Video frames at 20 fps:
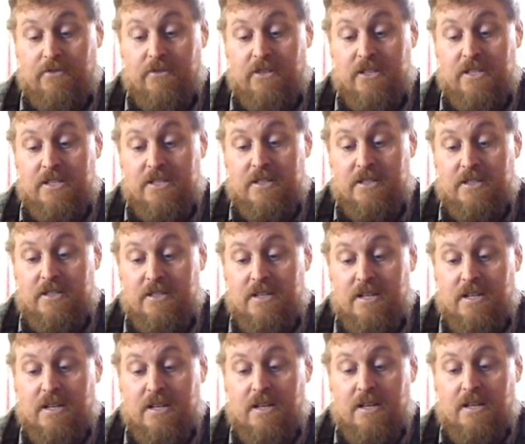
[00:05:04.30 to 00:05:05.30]
it freezes,
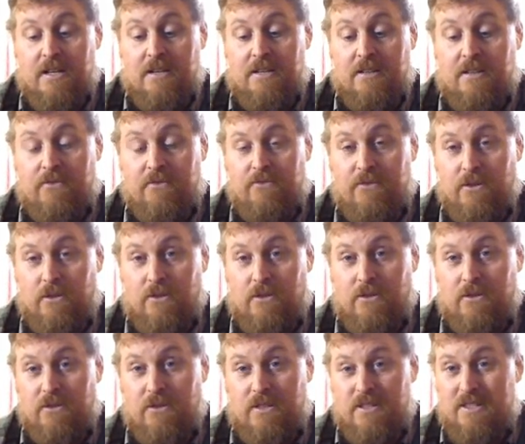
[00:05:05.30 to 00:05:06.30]
the
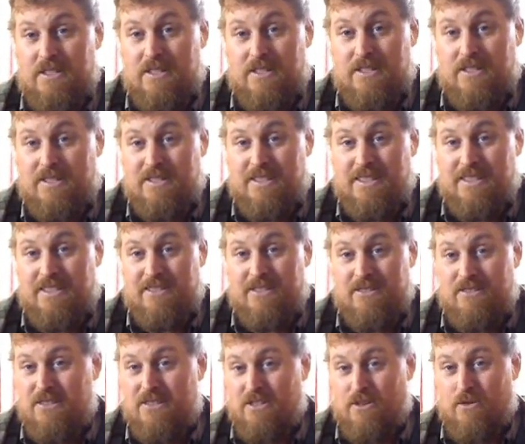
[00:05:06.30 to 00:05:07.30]
filter, it
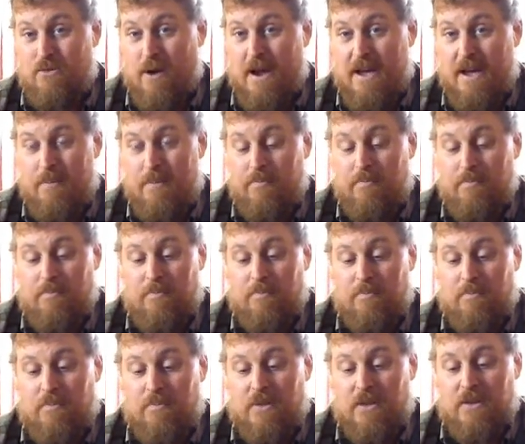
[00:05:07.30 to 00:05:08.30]
turns to crap
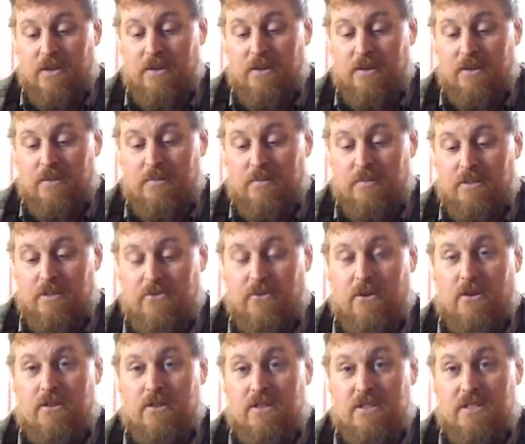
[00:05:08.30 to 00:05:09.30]
as
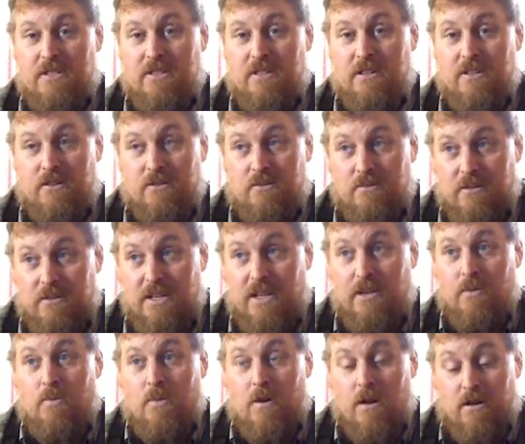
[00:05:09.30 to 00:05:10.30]
far as, you know,
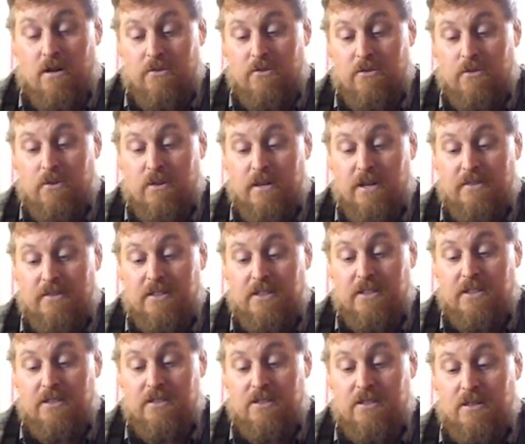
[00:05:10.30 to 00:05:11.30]
getting water through it and
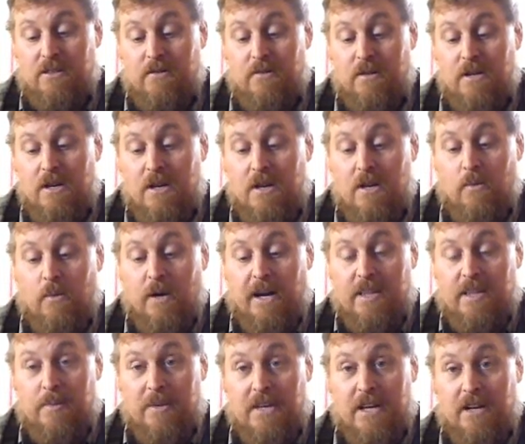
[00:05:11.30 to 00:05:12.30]
everything. So we'll
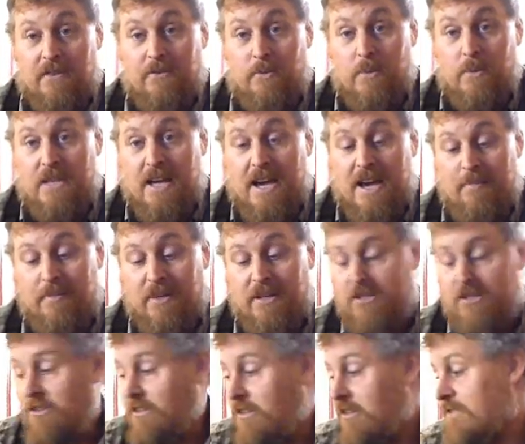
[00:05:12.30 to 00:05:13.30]
have to be careful with that and
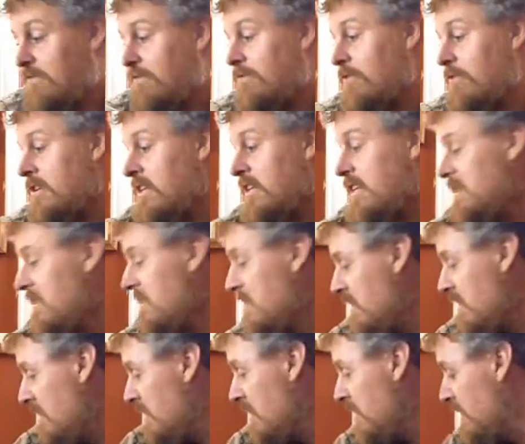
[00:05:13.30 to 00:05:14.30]
make sure it doesn't
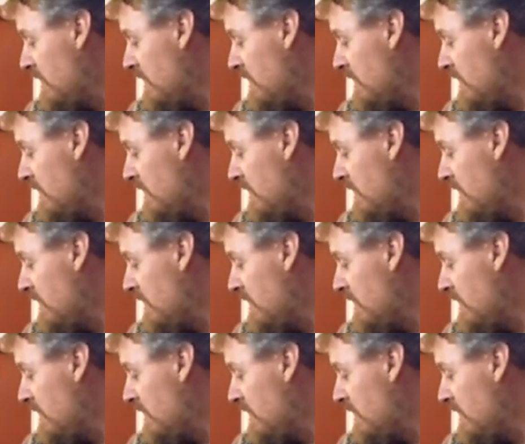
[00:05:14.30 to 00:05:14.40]
freeze.